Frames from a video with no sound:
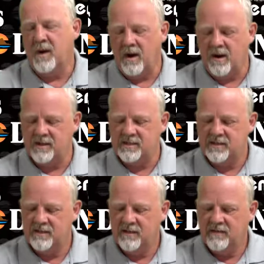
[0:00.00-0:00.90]
my heart.
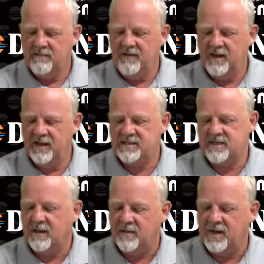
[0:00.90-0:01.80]
Phoenix
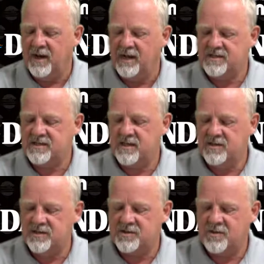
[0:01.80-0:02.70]
eliminates
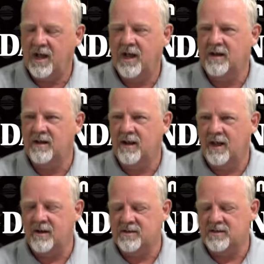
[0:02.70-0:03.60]
shorthanded
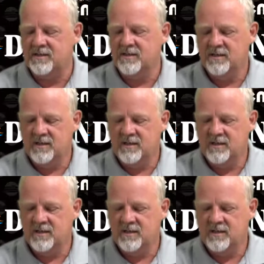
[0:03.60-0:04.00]
Lakers.